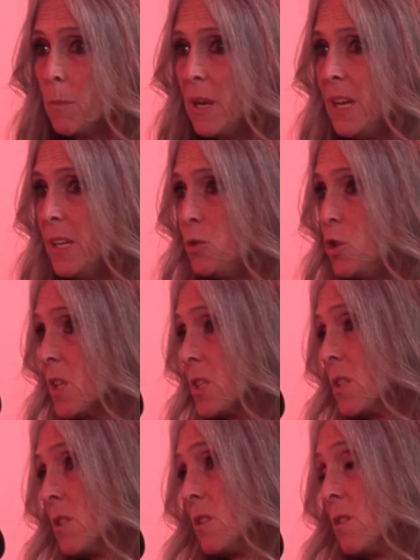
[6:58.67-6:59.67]
and
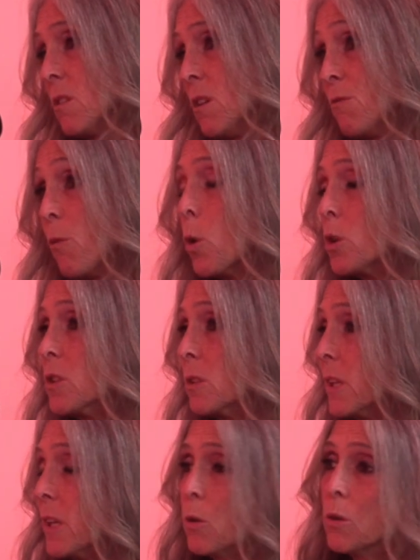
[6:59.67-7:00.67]
just
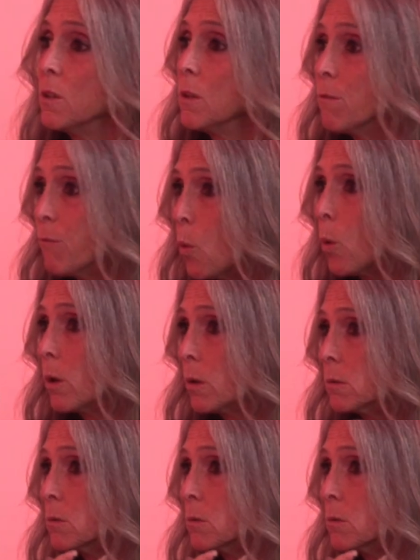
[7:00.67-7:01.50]
unfortunately couldn't afford